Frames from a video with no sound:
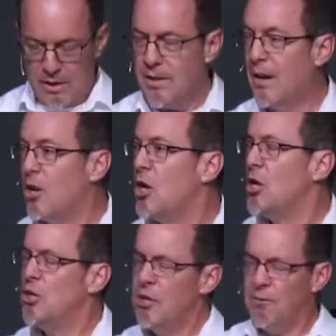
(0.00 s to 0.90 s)
Now,
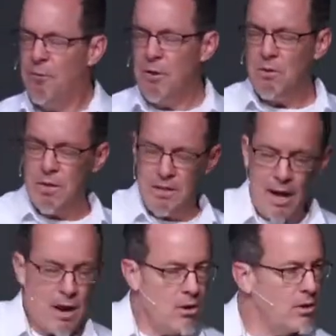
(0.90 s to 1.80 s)
do you feel the
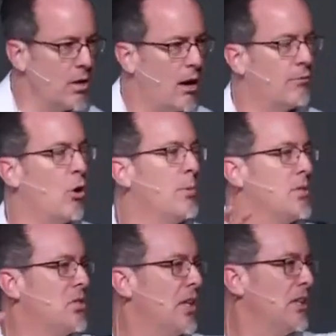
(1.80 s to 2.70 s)
tenor of Romans
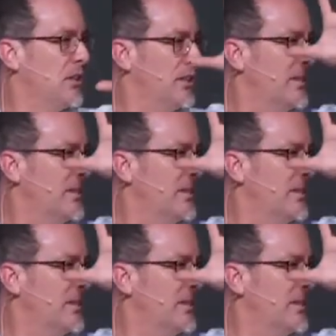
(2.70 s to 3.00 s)
6?